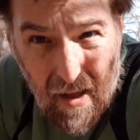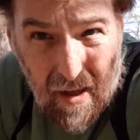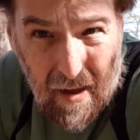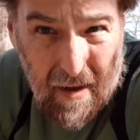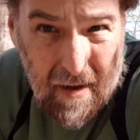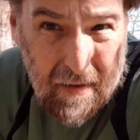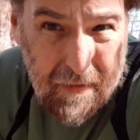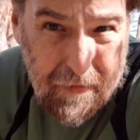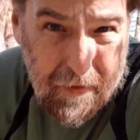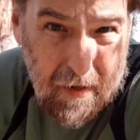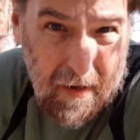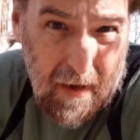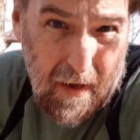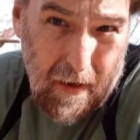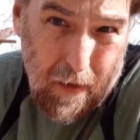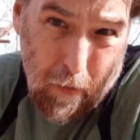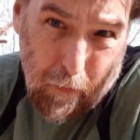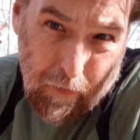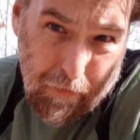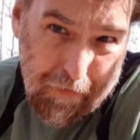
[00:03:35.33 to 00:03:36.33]
And today
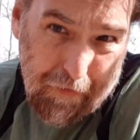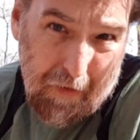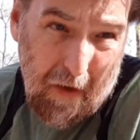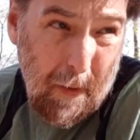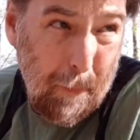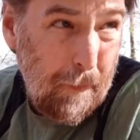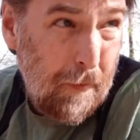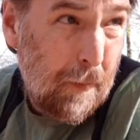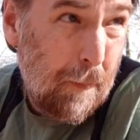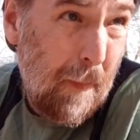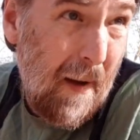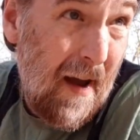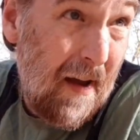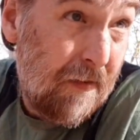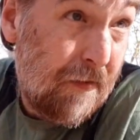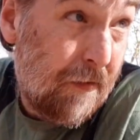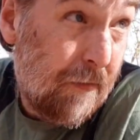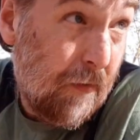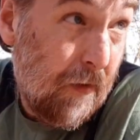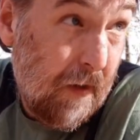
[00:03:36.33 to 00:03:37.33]
I overslept
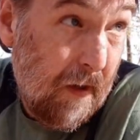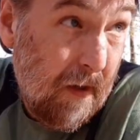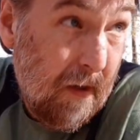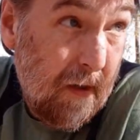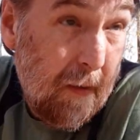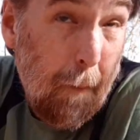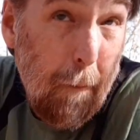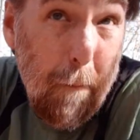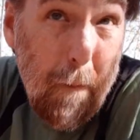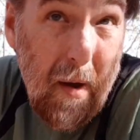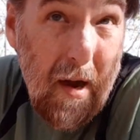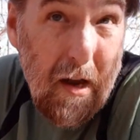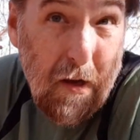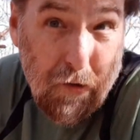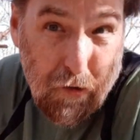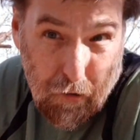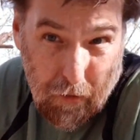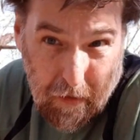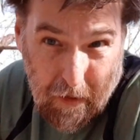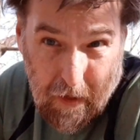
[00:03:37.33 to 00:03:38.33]
massively,
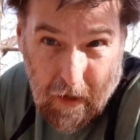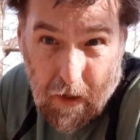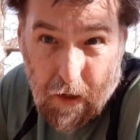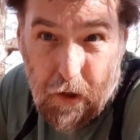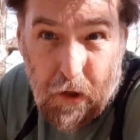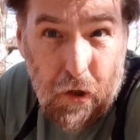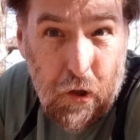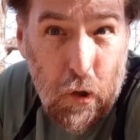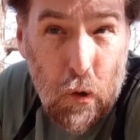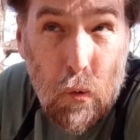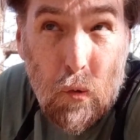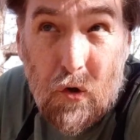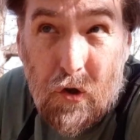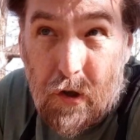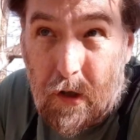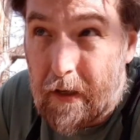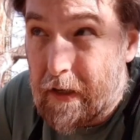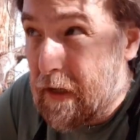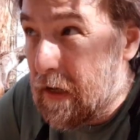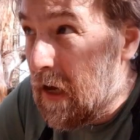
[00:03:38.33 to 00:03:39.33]
majorly, hugely.